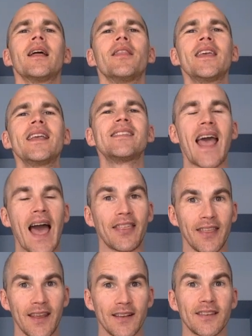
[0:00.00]
These
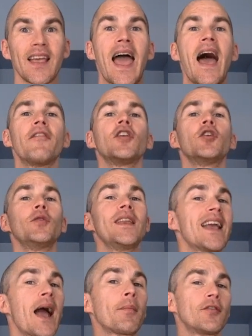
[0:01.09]
athletes have a
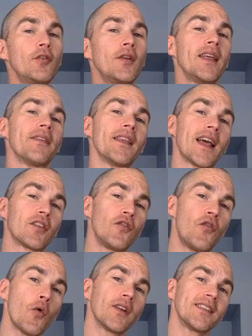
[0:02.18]
unique opportunity in the next
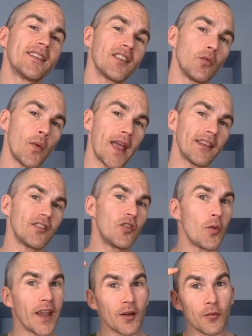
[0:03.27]
4 to 6 weeks
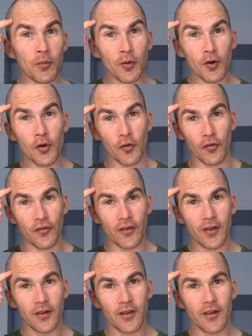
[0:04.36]
to improve
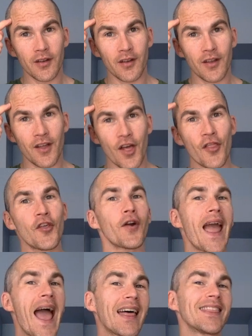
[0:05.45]

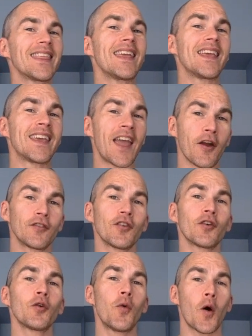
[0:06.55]
their athlete
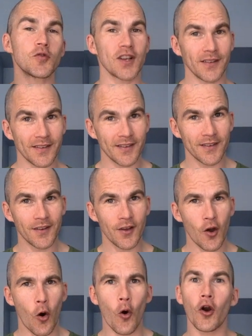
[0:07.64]
character quotient,
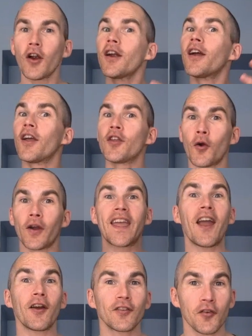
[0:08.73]
or your
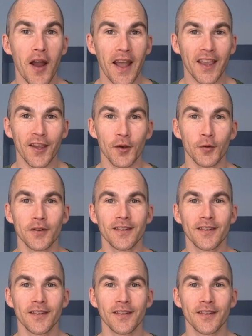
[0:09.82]
character IQ.